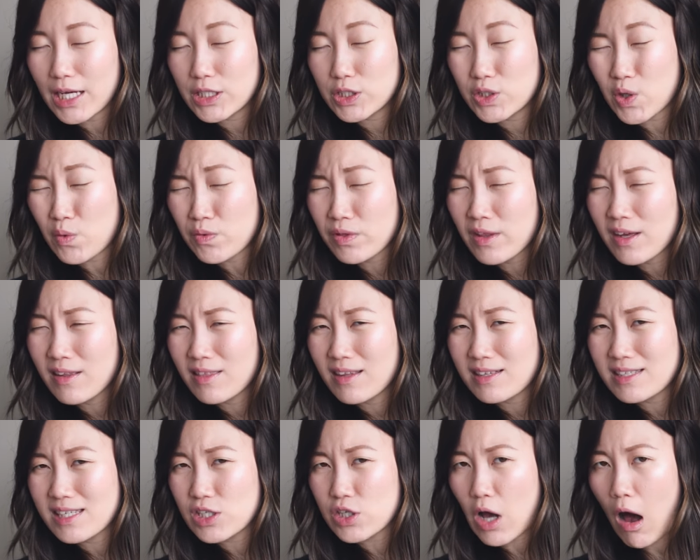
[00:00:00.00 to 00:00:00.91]
I don't think
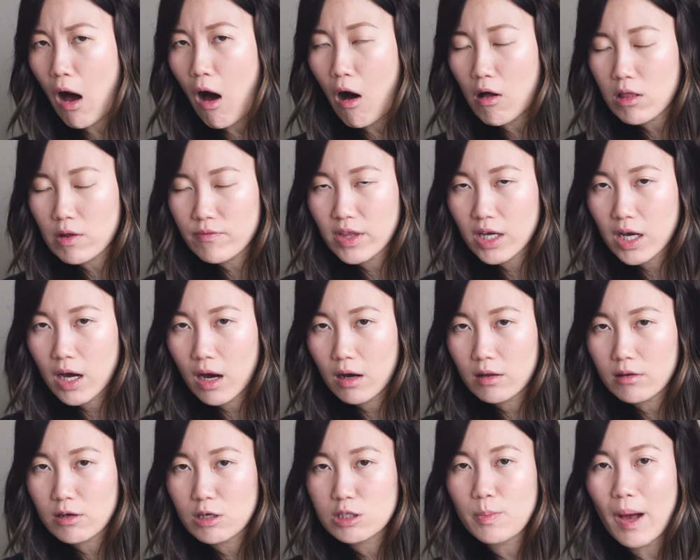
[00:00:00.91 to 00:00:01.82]
this is all of the
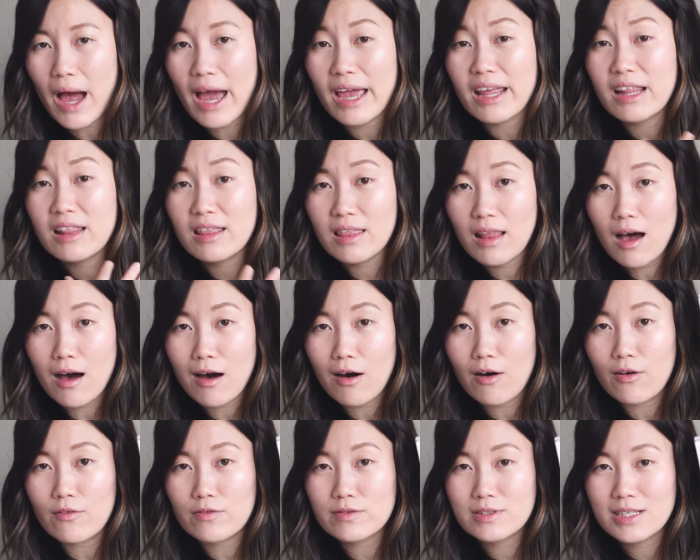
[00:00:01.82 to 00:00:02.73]
colors, but I
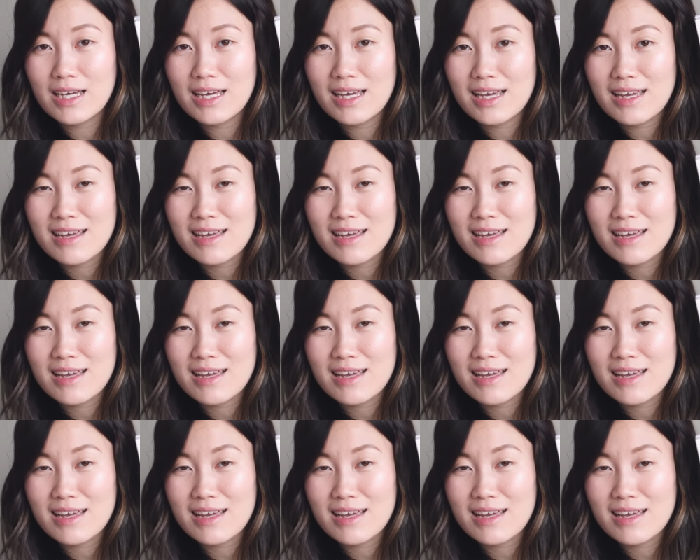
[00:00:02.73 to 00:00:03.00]
loved